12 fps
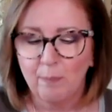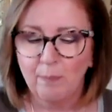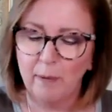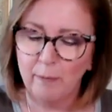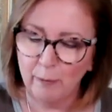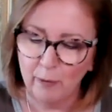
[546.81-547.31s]

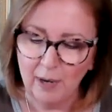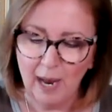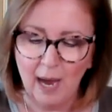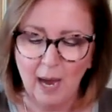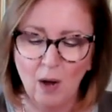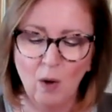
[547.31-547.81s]
But for
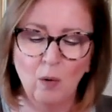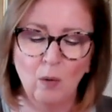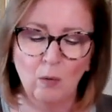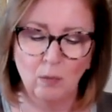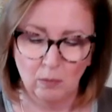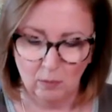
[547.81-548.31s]

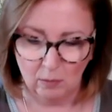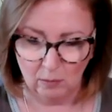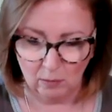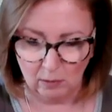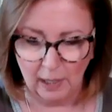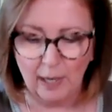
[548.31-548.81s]
now,
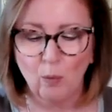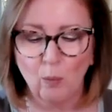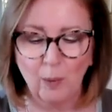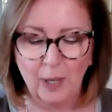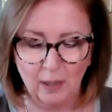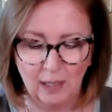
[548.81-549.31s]
like
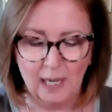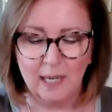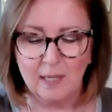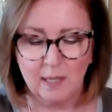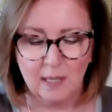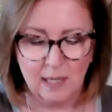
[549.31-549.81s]

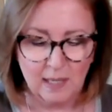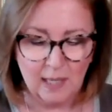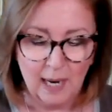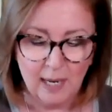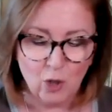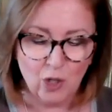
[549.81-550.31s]
release the
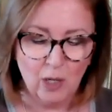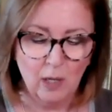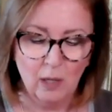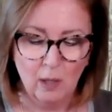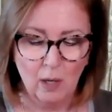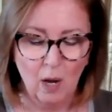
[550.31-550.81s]

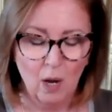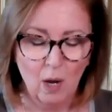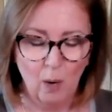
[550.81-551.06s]
tension